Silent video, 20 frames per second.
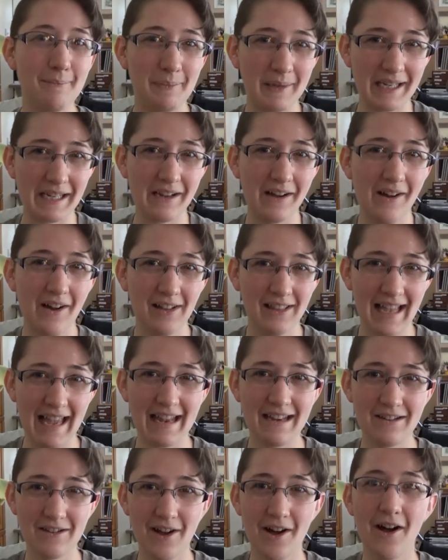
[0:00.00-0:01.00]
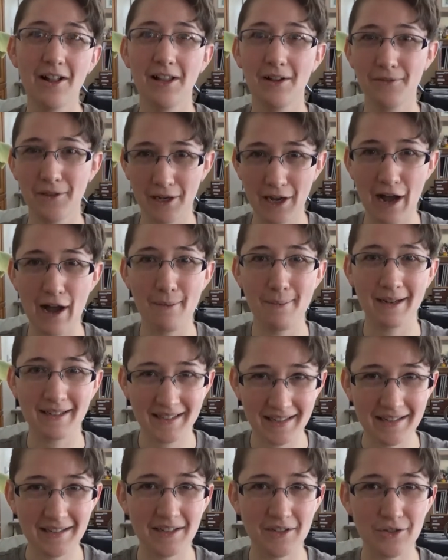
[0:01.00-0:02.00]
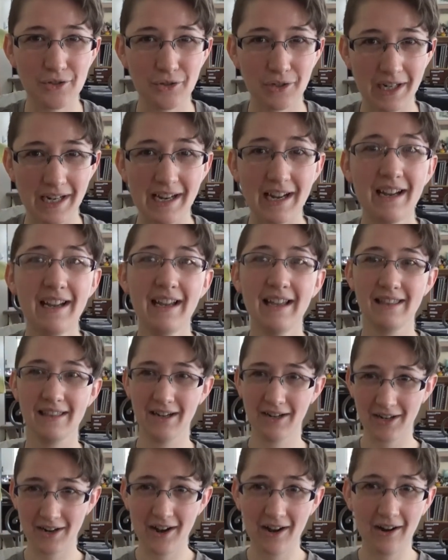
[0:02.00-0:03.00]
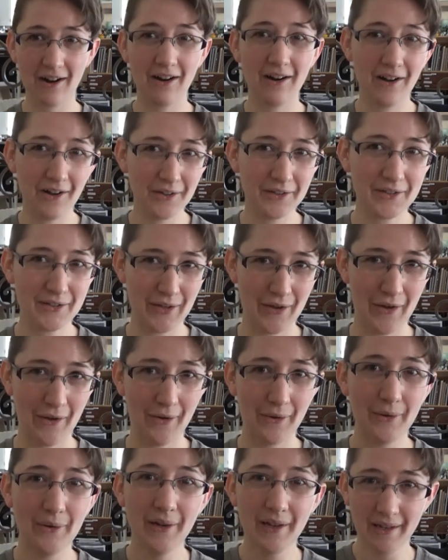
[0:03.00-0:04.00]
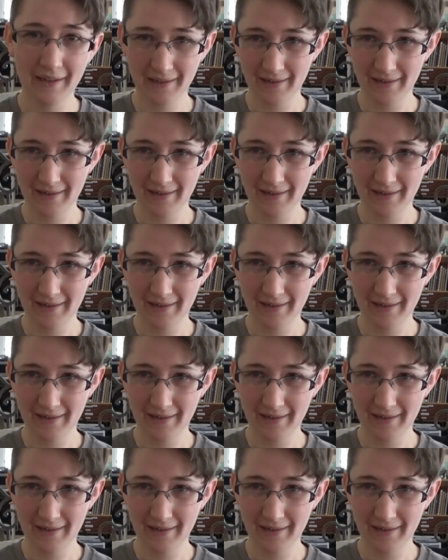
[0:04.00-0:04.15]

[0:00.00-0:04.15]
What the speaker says: be-all end-all of the comics industry. There are also